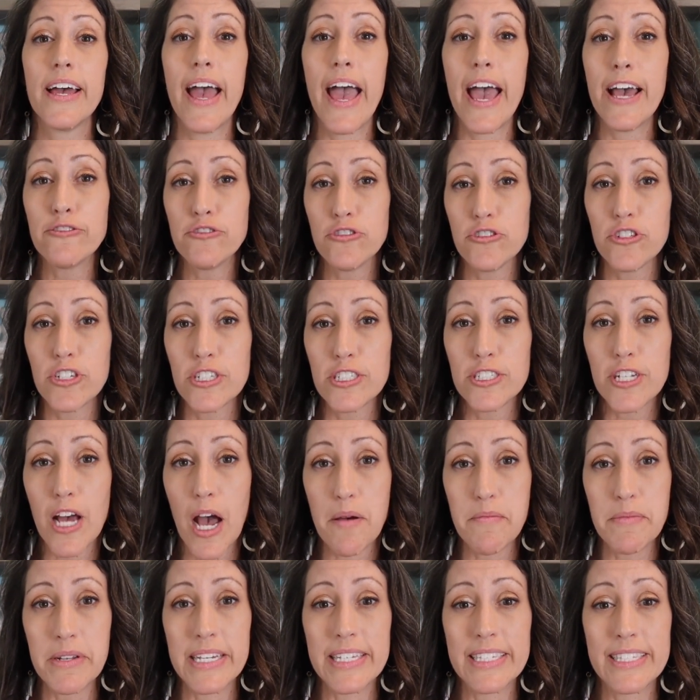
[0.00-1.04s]
estrogen
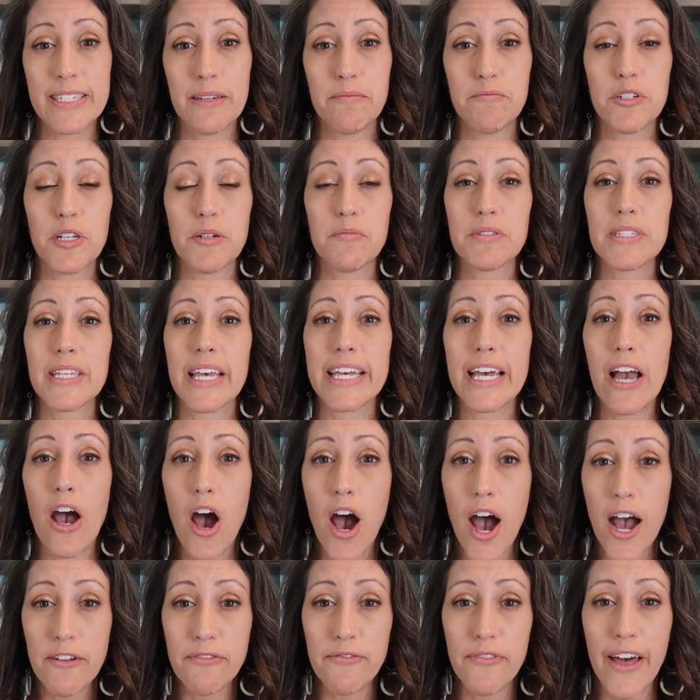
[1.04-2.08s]
dominant symptoms like
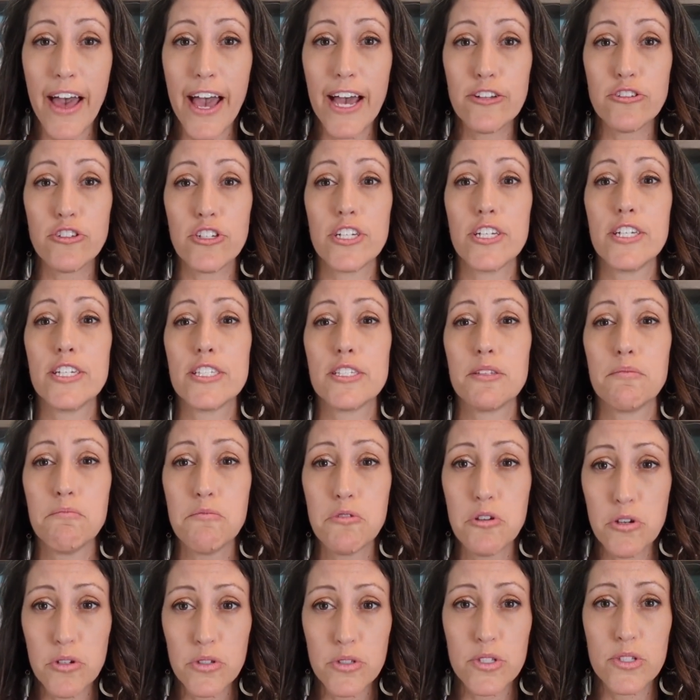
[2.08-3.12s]
hot flashes,
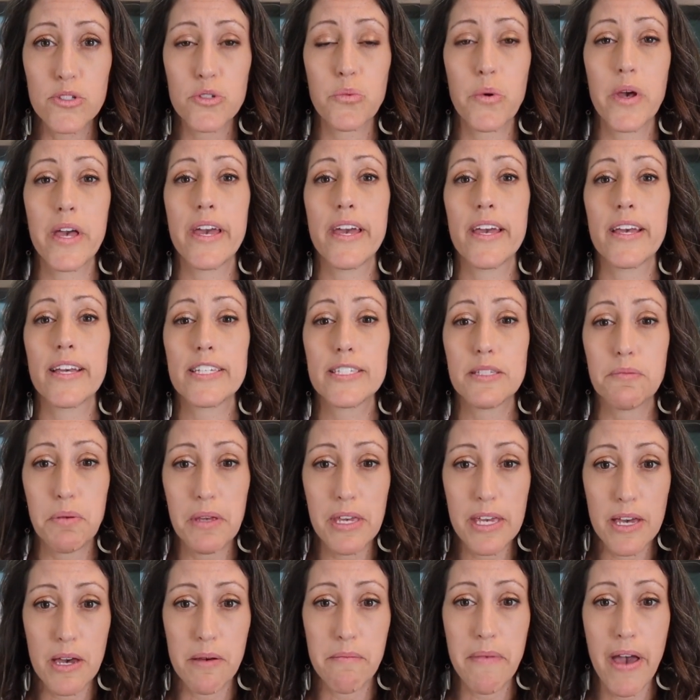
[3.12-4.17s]
mood swings,
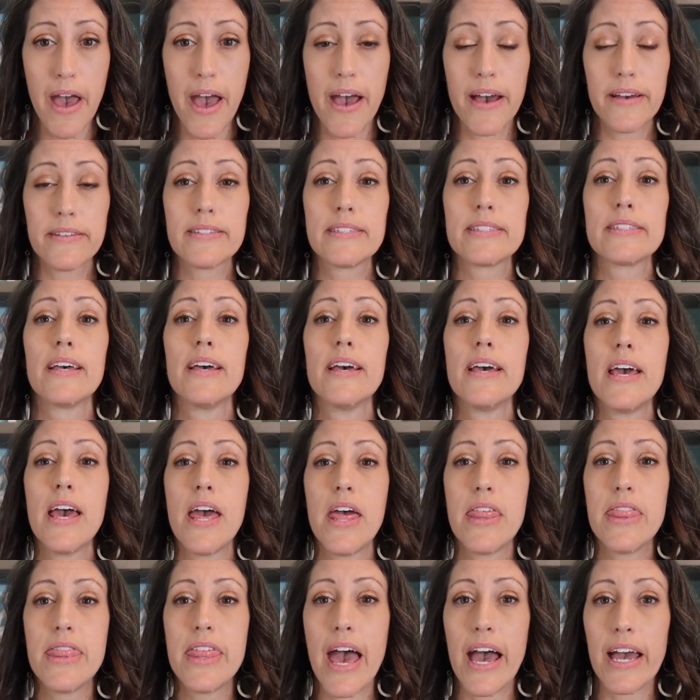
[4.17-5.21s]
PMS,
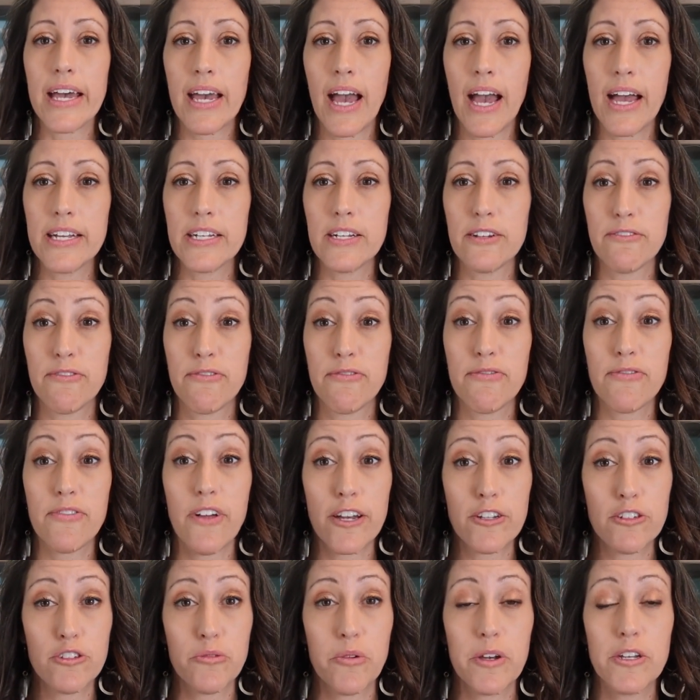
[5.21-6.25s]
that kind of
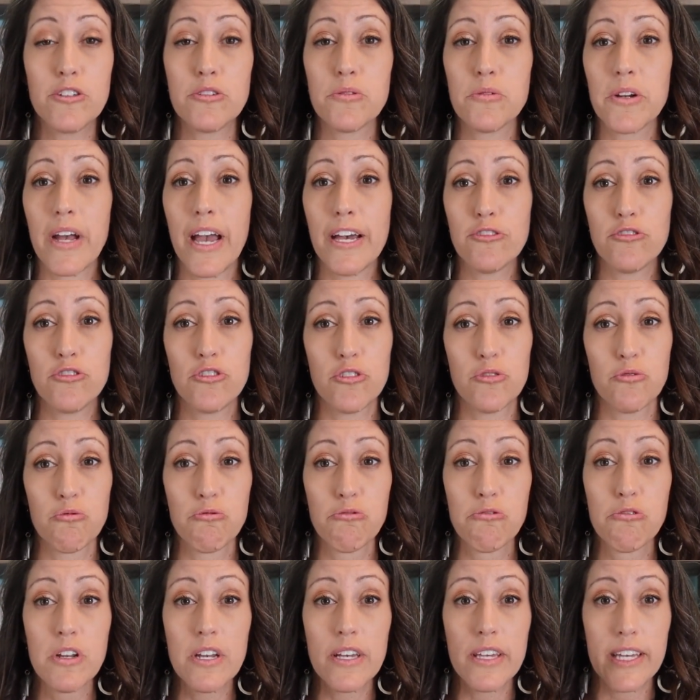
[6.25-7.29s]
fluctuation where
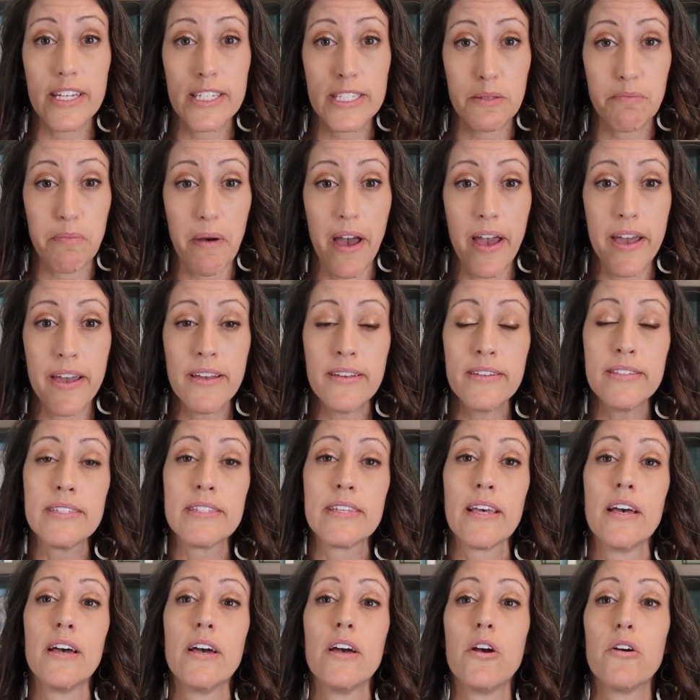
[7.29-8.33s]
estrogen really
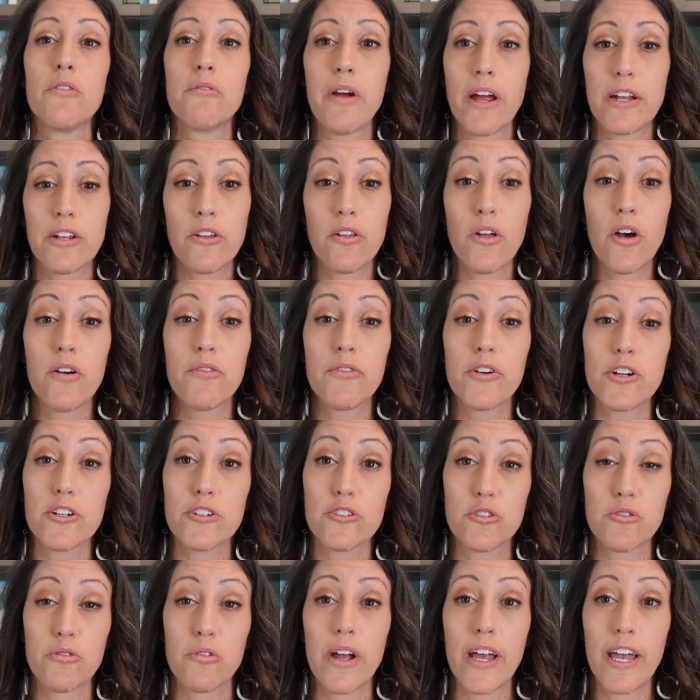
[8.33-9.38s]
spikes. Red clover
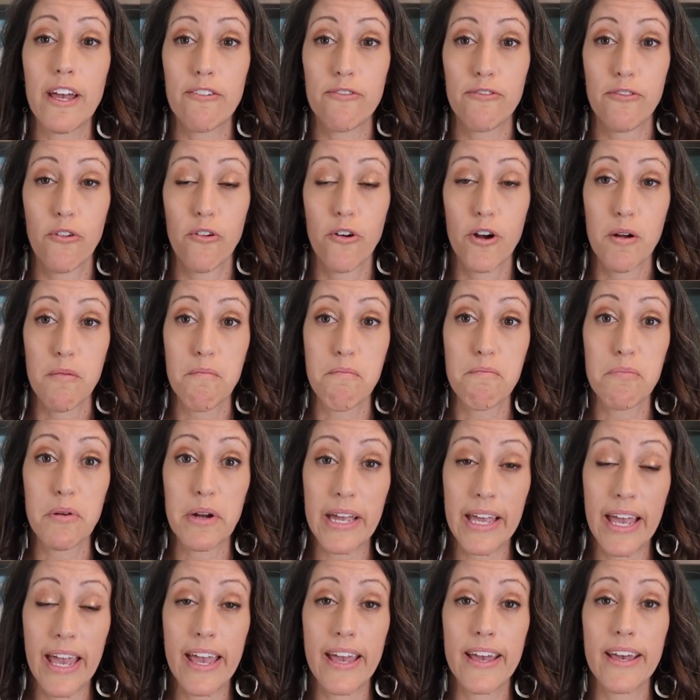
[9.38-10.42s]
is great for
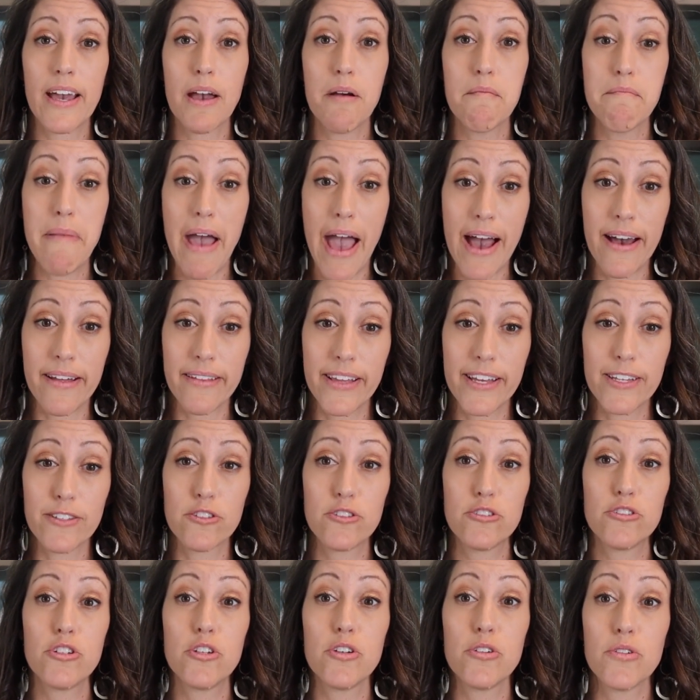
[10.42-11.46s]
bringing
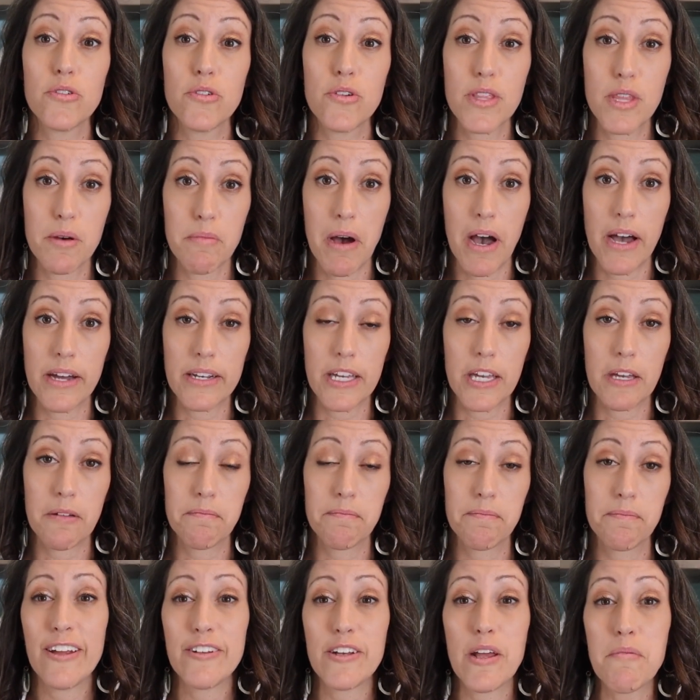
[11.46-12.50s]
balance to the body.
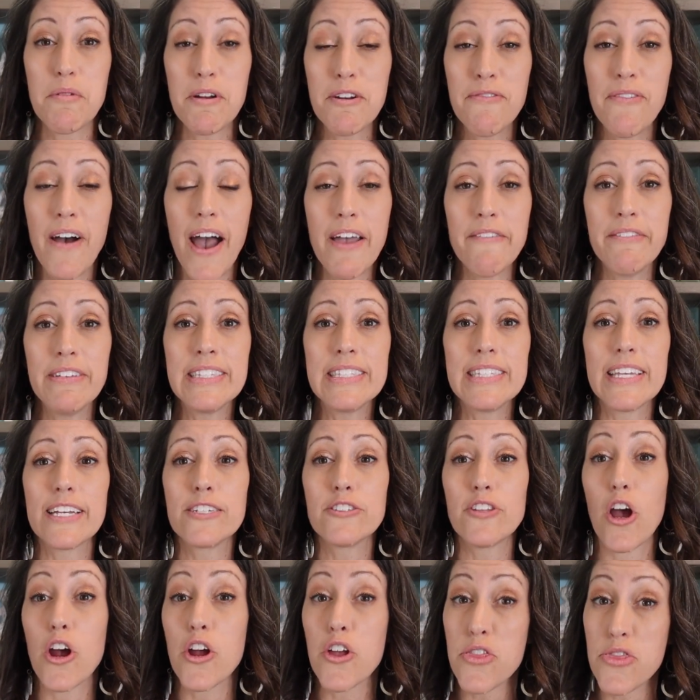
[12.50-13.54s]
Now, number five and
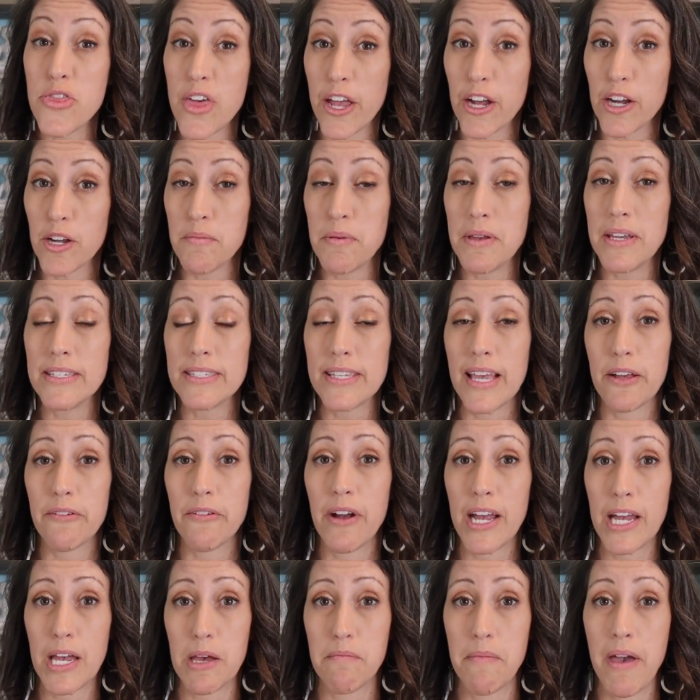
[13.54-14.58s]
six are therapies I
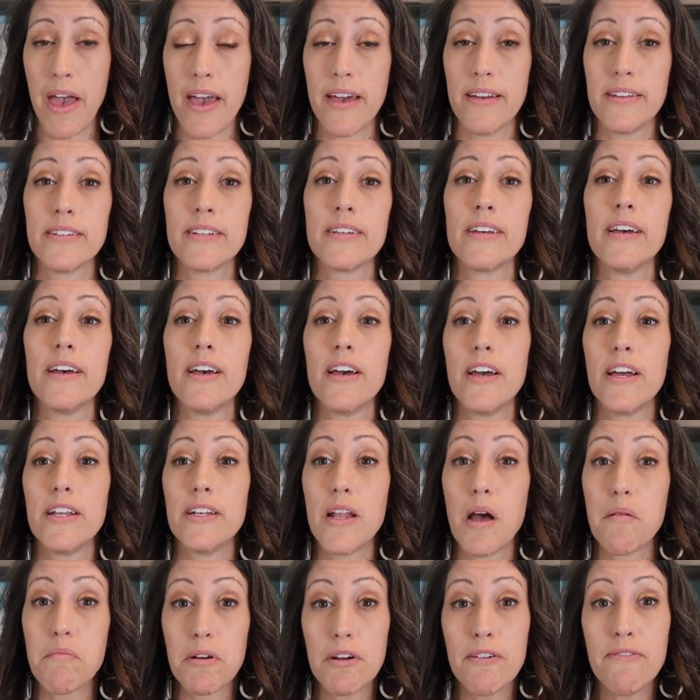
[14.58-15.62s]
recommend.
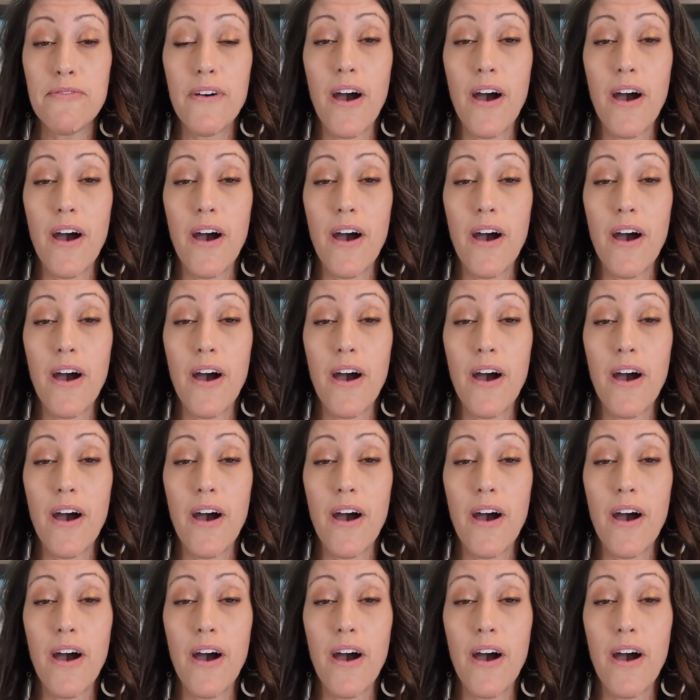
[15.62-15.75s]
Number